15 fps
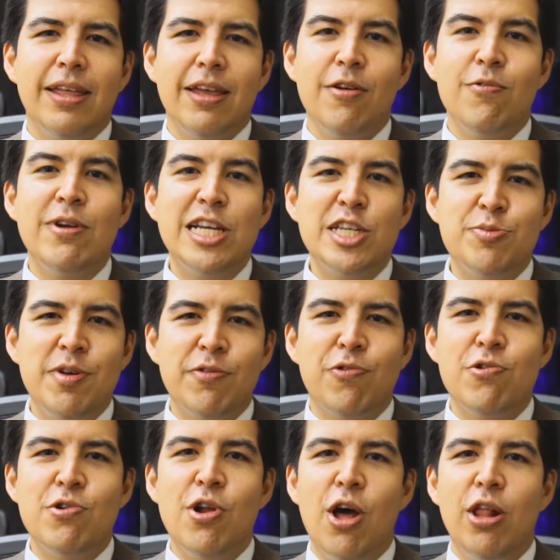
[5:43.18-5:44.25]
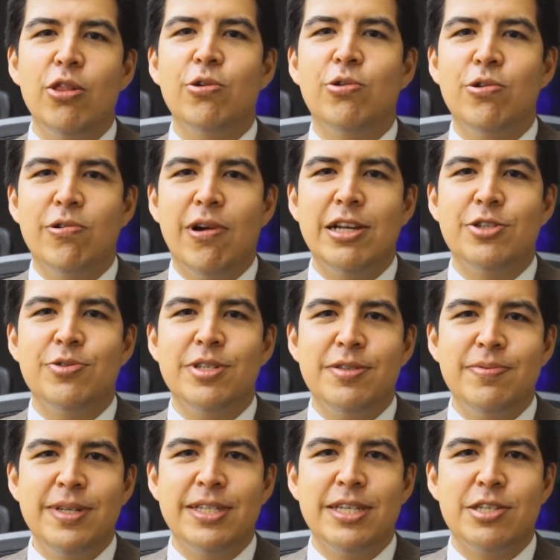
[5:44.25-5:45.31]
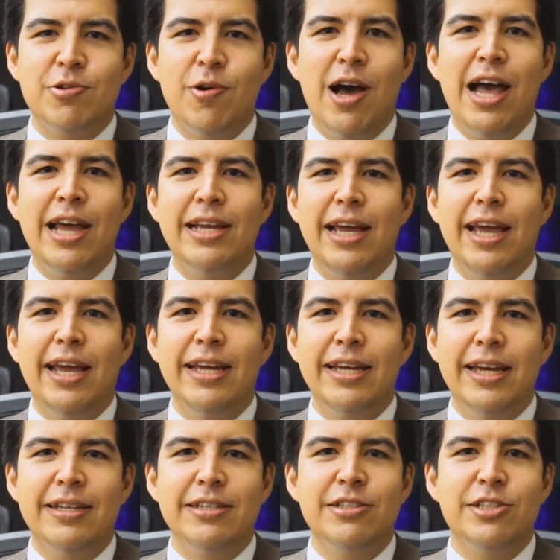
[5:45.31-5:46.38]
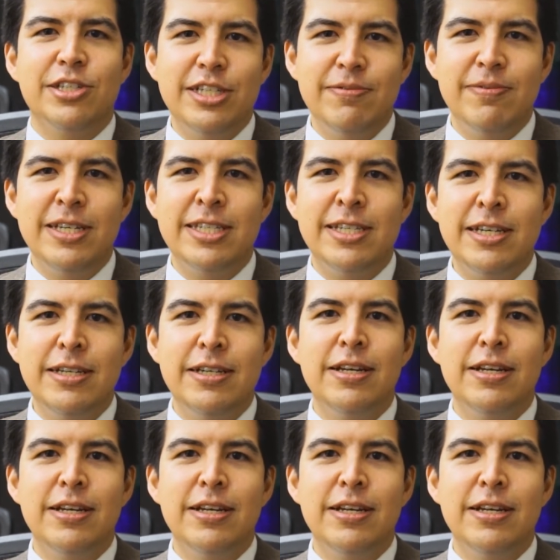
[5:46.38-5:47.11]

arrangement for non-local graduates visa, so IANG visa.